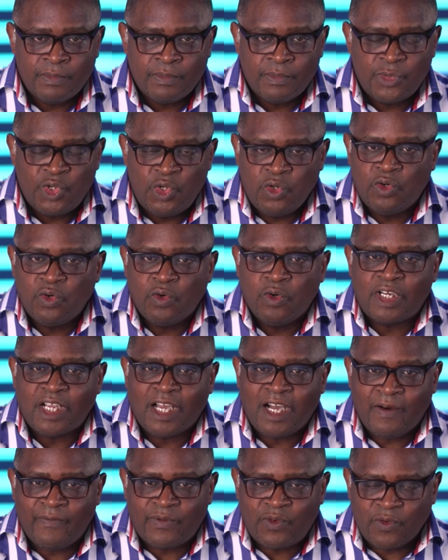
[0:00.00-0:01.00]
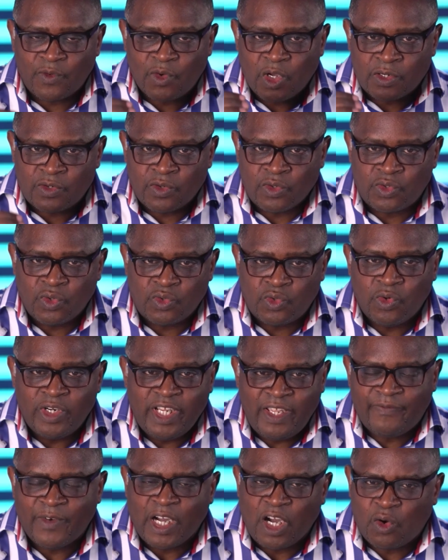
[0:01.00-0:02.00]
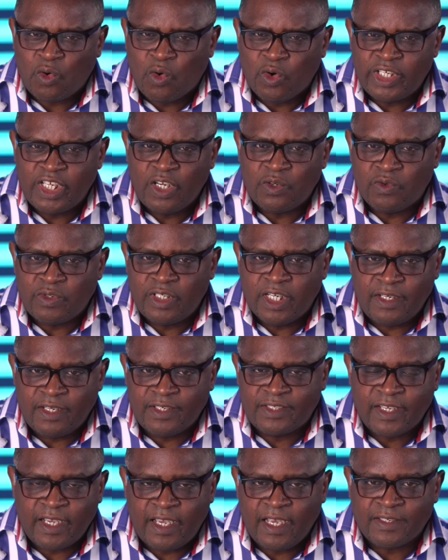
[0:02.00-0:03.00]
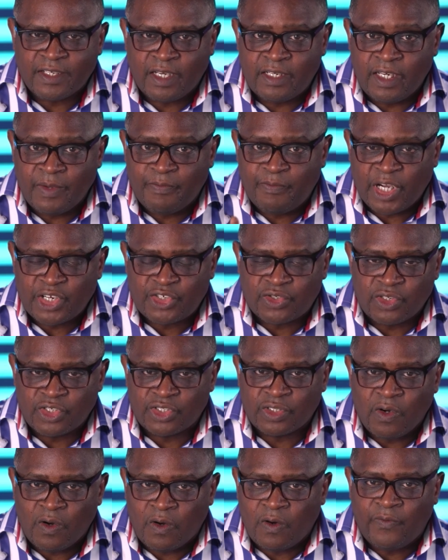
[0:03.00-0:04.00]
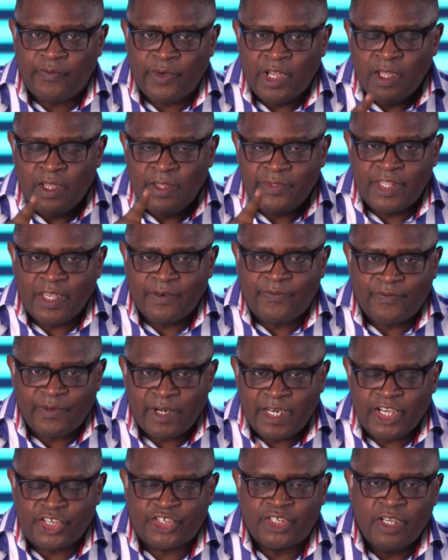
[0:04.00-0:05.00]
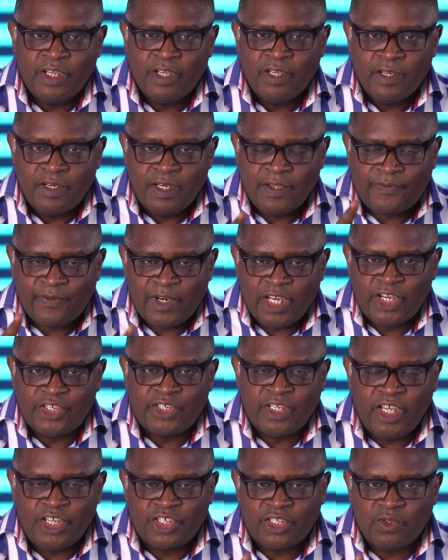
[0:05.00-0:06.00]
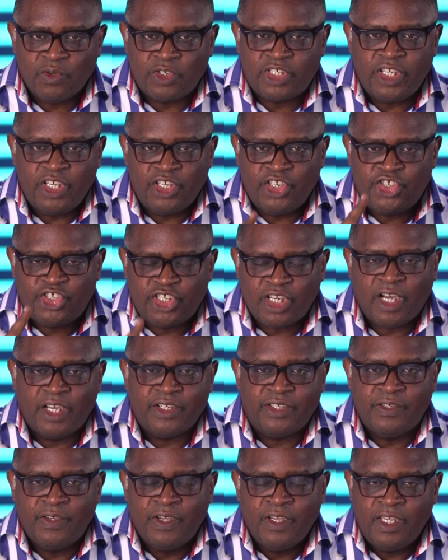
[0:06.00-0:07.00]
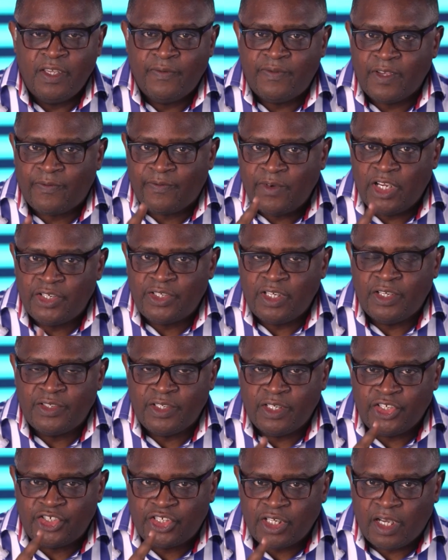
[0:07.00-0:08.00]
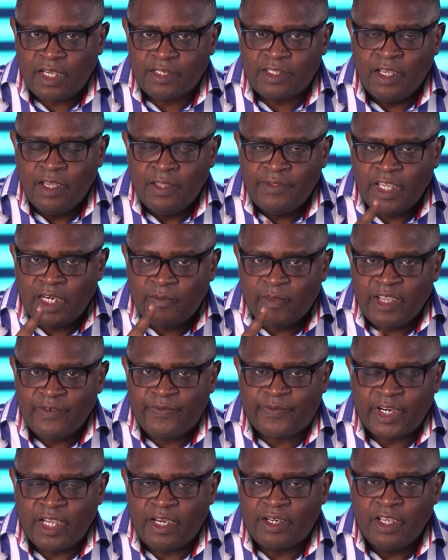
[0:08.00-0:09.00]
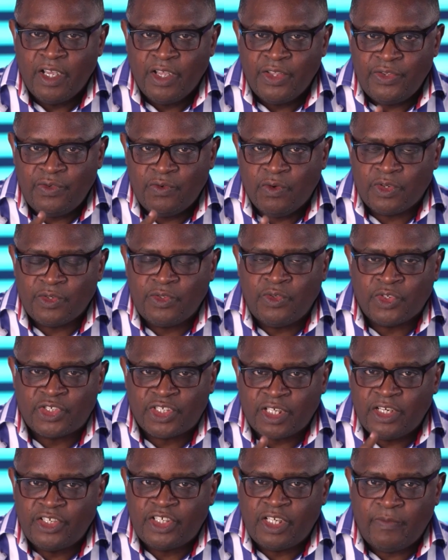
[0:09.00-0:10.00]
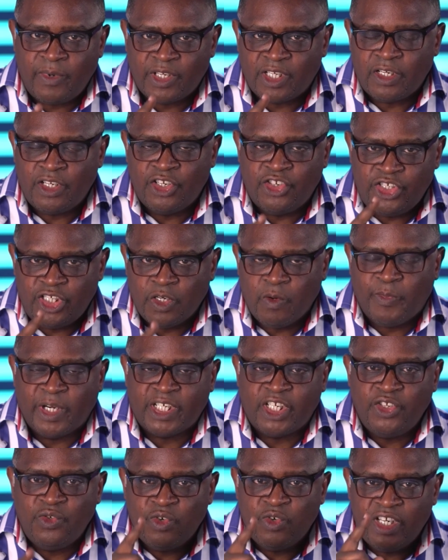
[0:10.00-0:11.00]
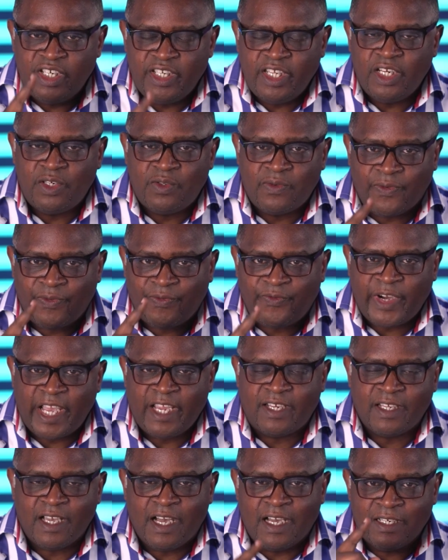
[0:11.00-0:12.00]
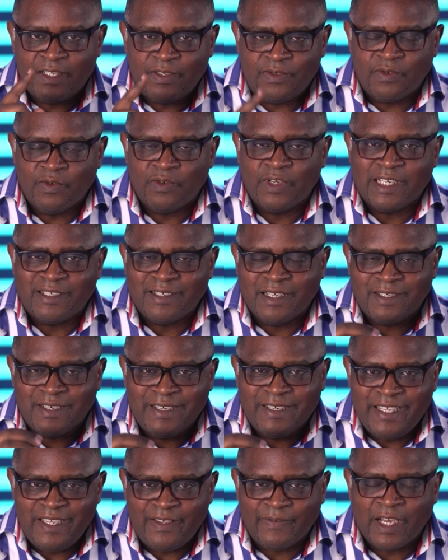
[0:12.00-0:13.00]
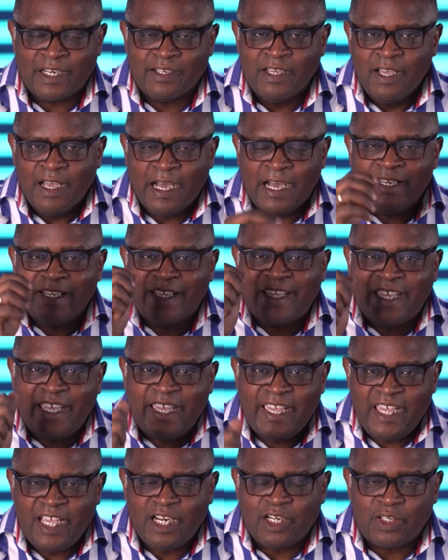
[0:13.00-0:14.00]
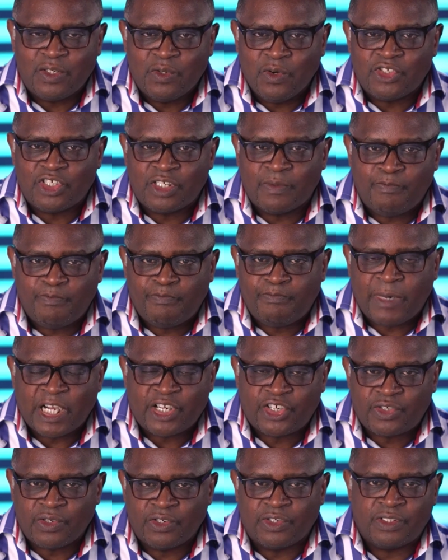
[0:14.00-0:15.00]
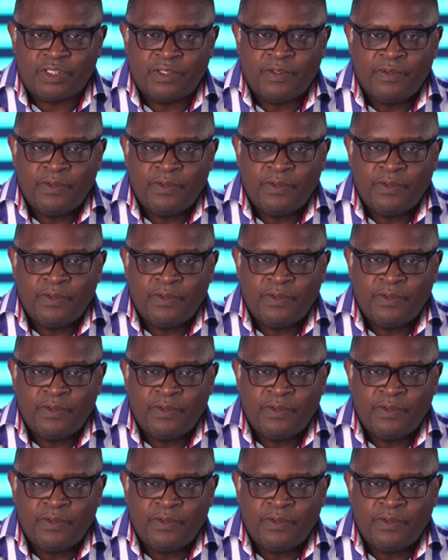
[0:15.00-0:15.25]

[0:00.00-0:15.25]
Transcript: You do not have to live according to the desires and the passions of the flesh. The flesh is not in charge. If the flesh is in charge, then, my friend, your sonship is in jeopardy. You need to fight and, you know, and live and kill those passions.